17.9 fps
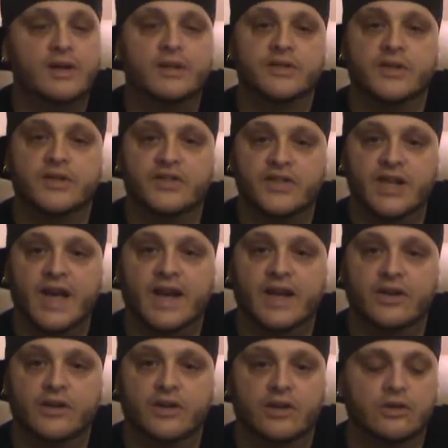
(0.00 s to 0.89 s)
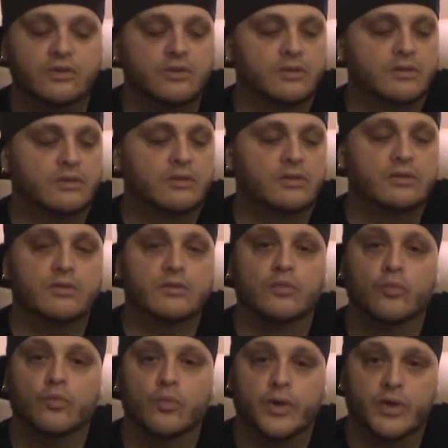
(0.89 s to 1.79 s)
The second note,
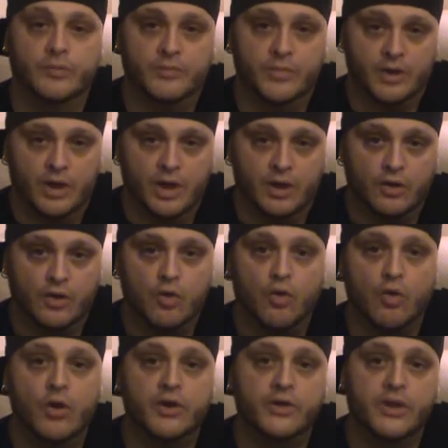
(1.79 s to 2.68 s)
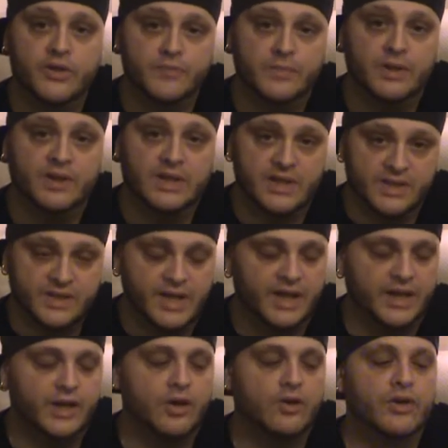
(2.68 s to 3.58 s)
chord that's built on a
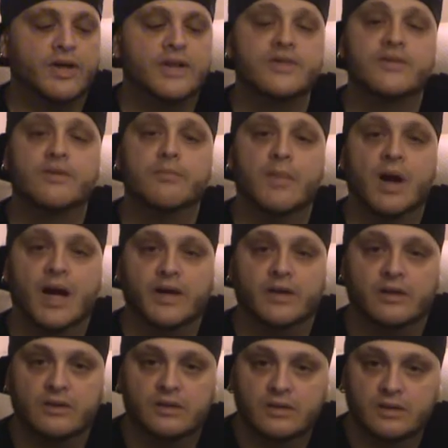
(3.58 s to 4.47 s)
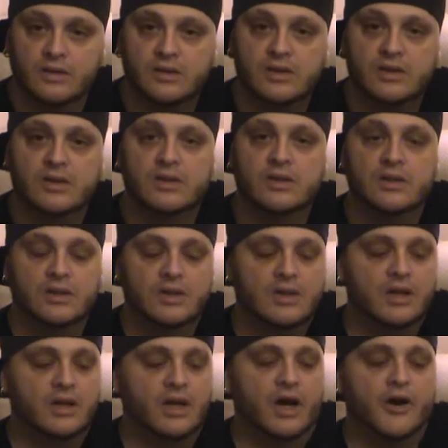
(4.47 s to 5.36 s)
second note, is the minor.
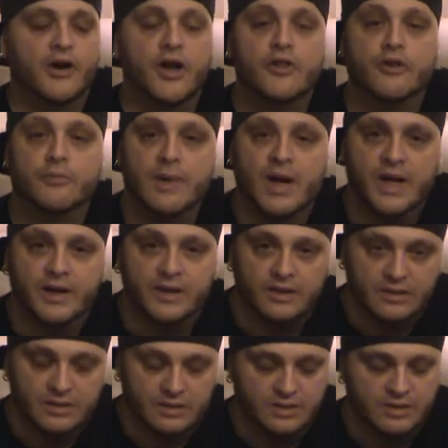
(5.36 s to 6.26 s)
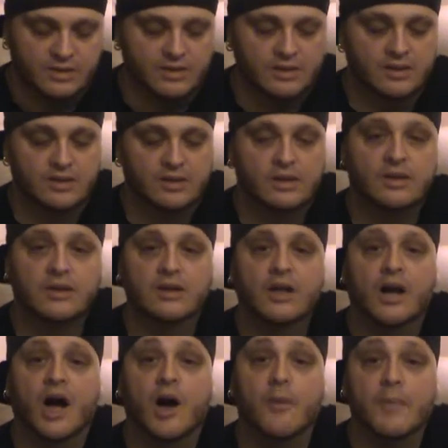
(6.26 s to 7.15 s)
Another minor,
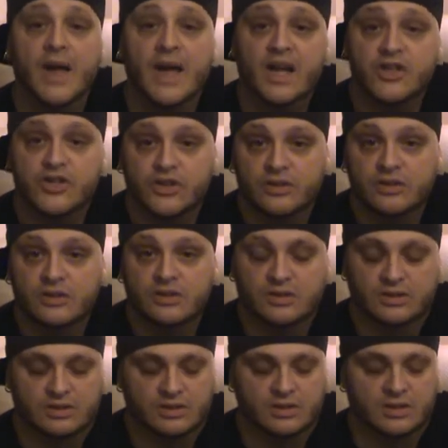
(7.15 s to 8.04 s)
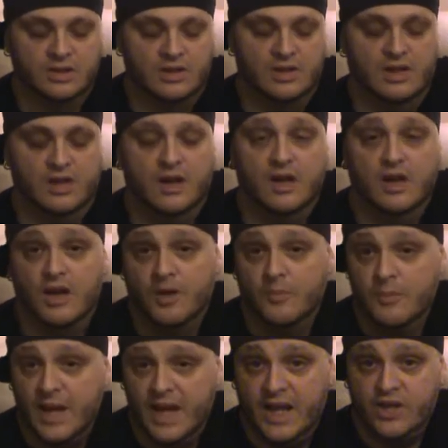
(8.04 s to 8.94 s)
a major,
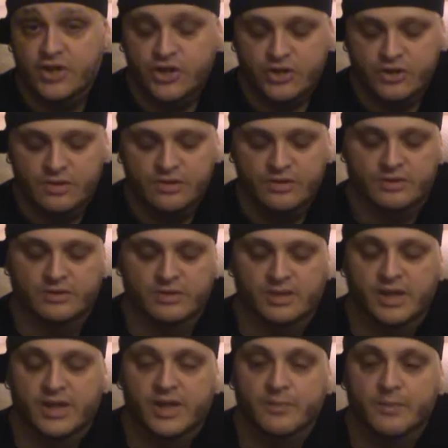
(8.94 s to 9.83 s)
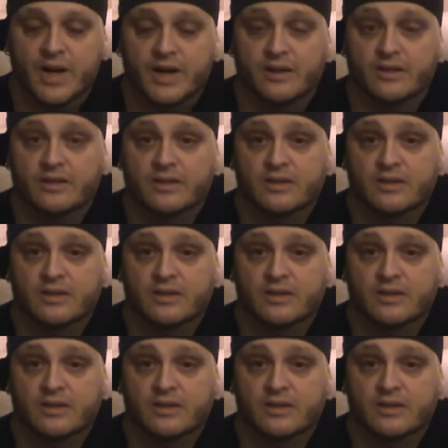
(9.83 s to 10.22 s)
and a minor.